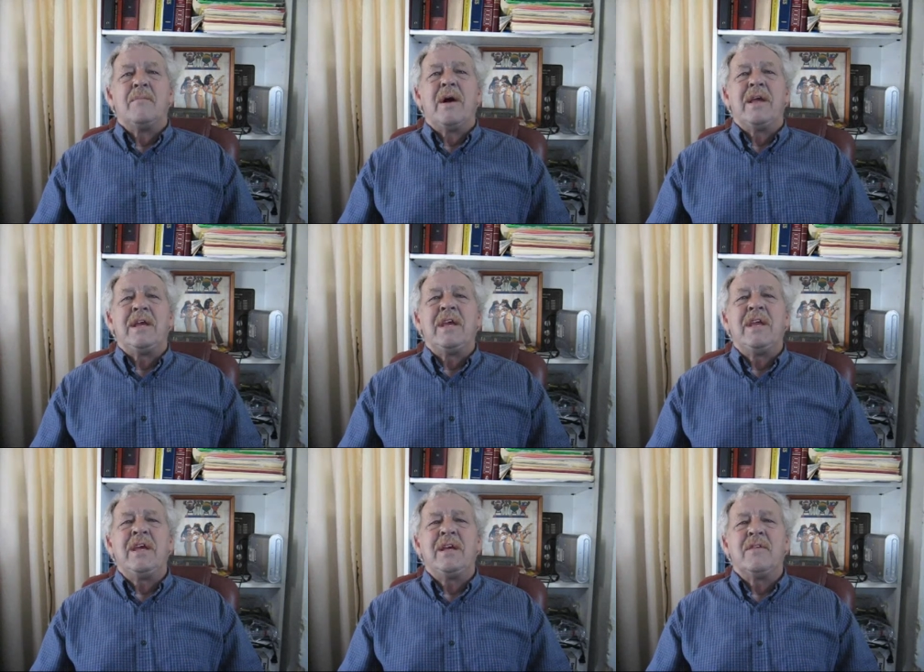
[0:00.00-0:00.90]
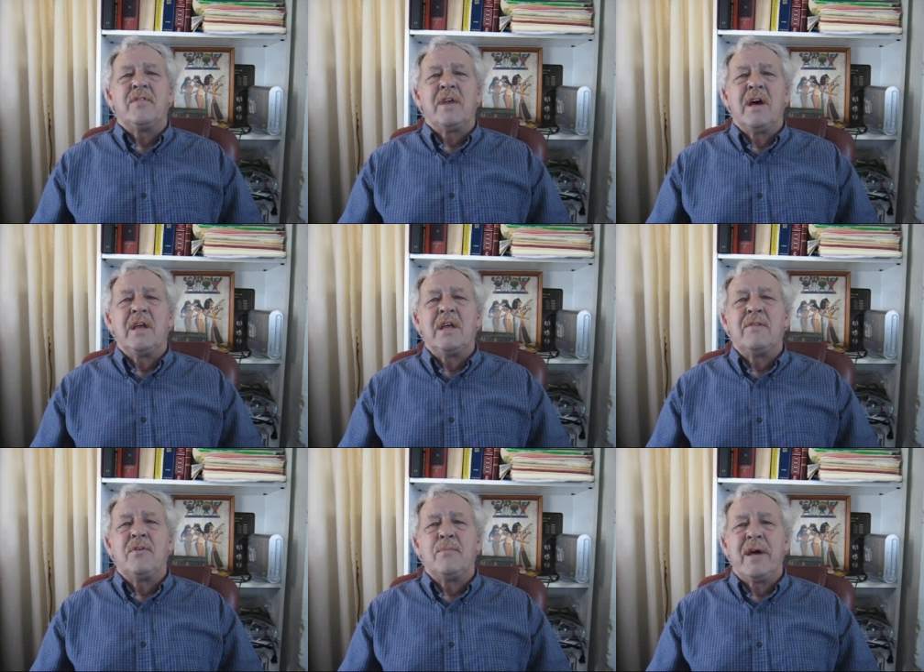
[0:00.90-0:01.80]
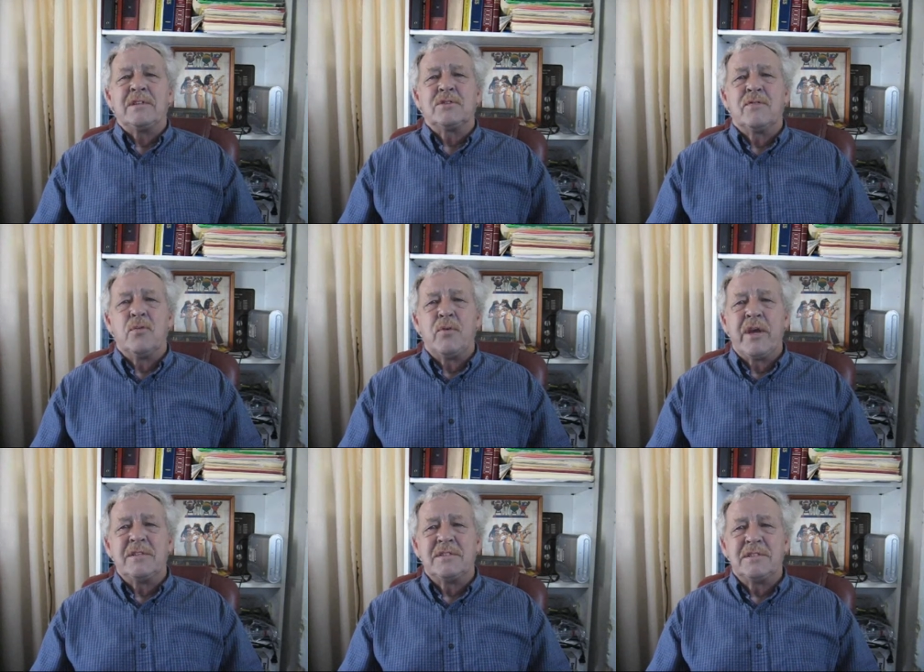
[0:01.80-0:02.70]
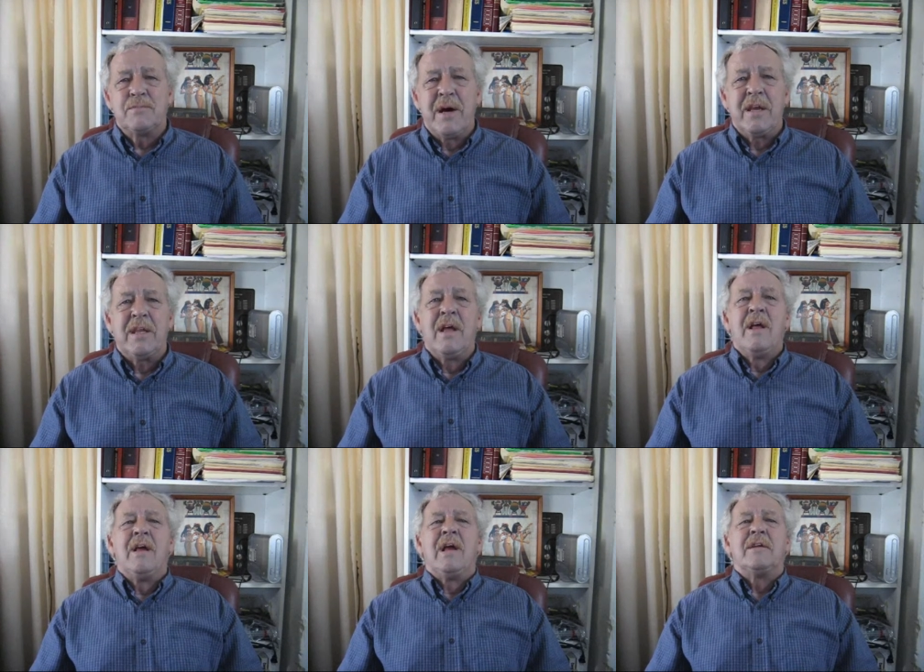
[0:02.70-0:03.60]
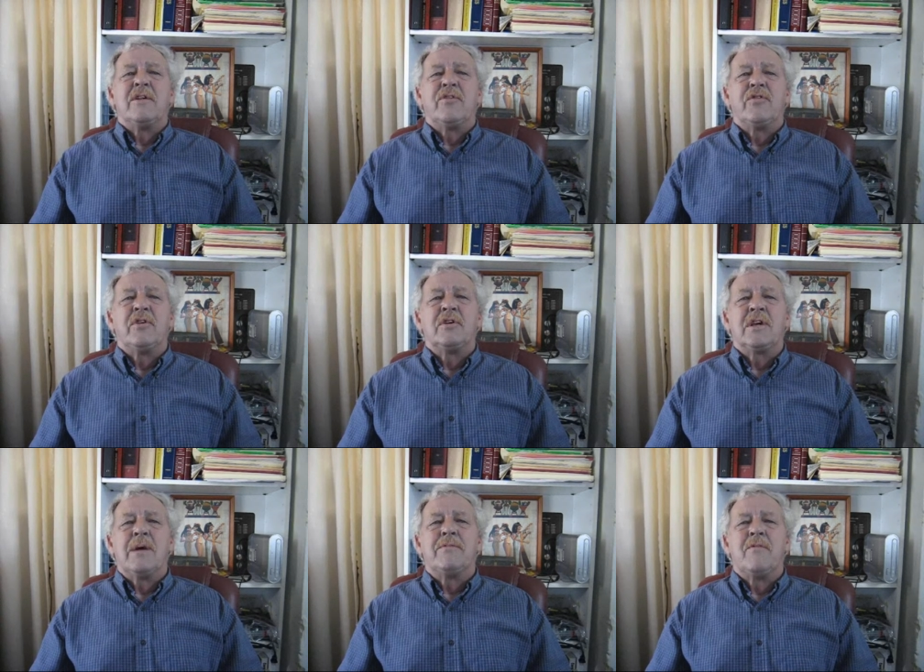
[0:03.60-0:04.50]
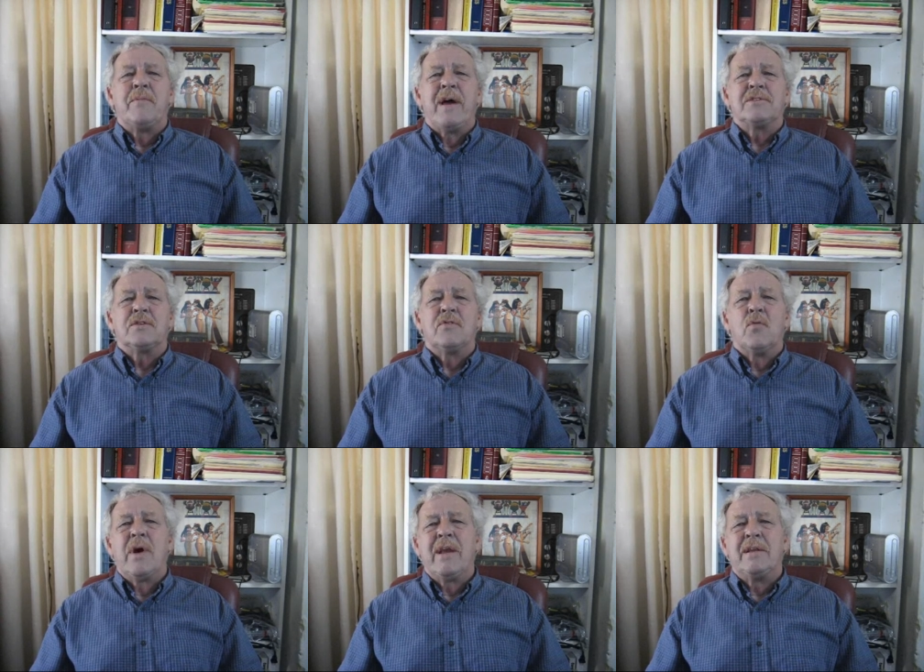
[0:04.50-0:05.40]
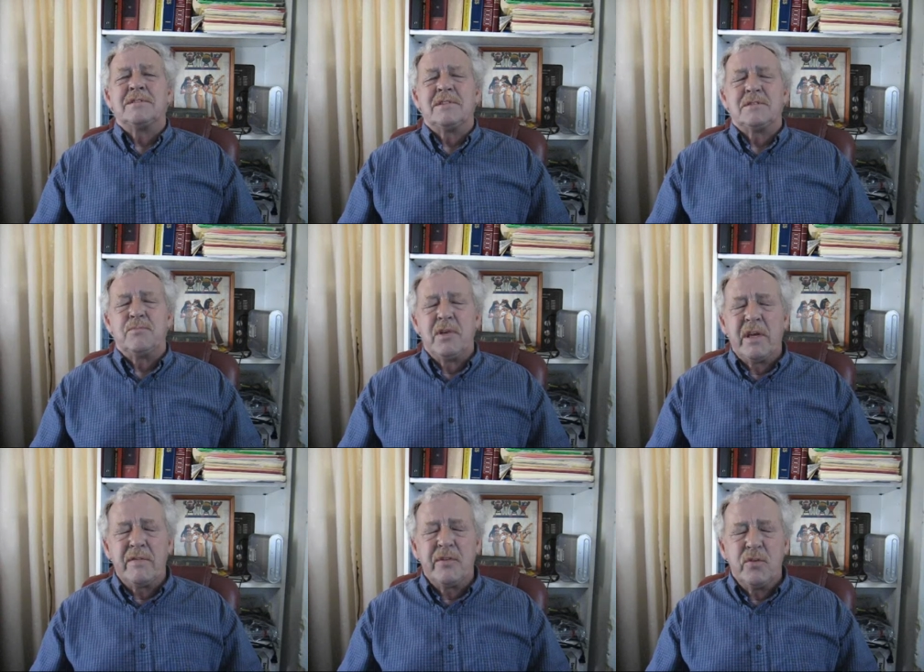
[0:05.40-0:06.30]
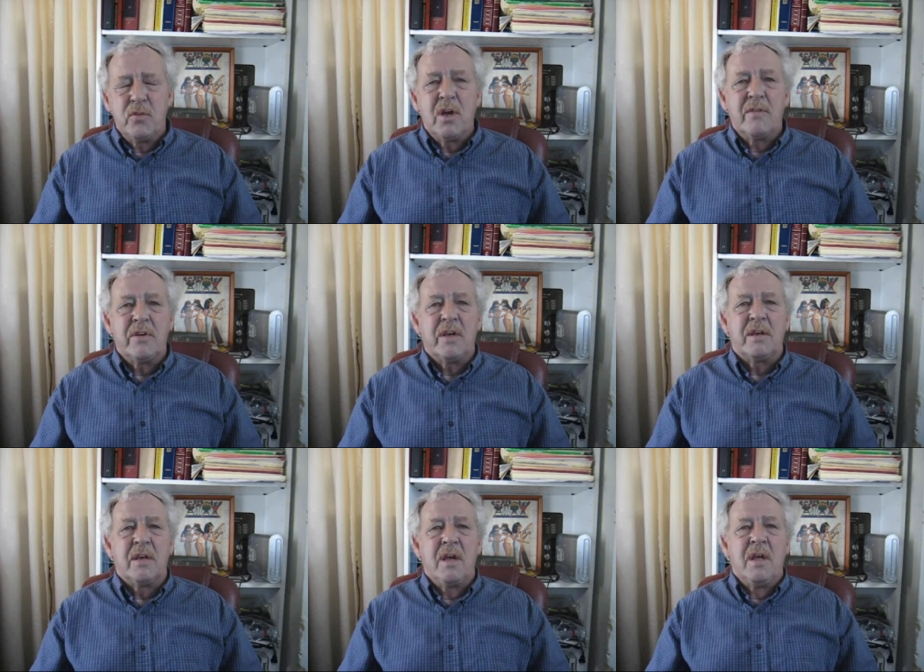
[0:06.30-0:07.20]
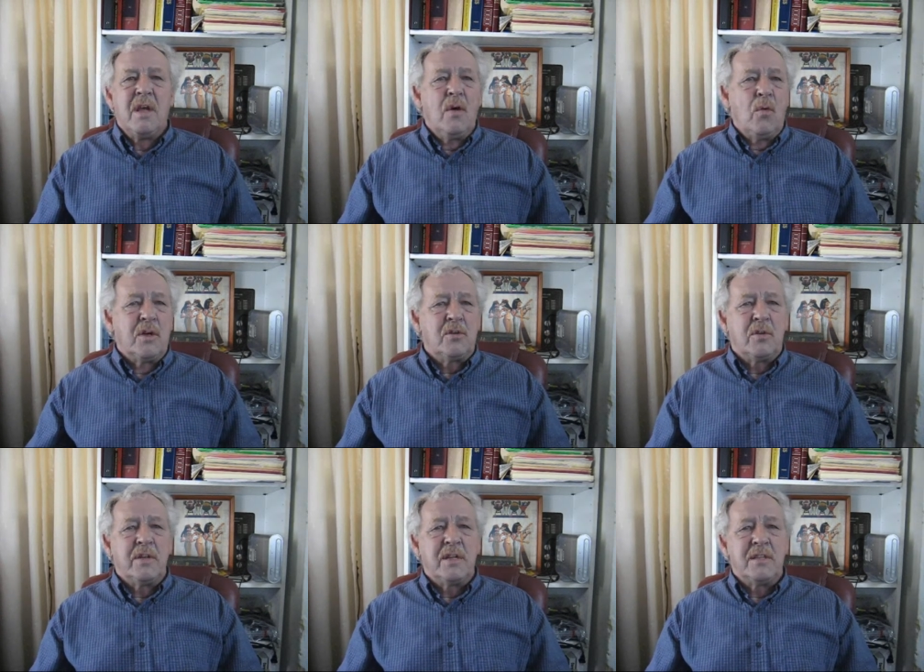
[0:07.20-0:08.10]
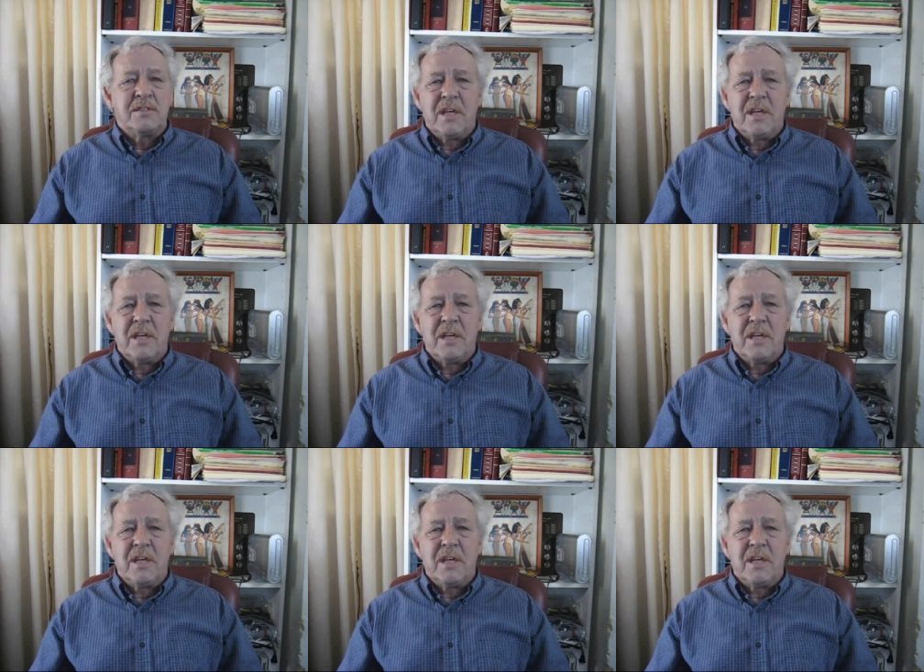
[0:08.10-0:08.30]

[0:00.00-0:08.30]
by eating the unleavened Passover bread as his body, and the third cup of Passover wine as his blood of the new covenant. 1 Corinthians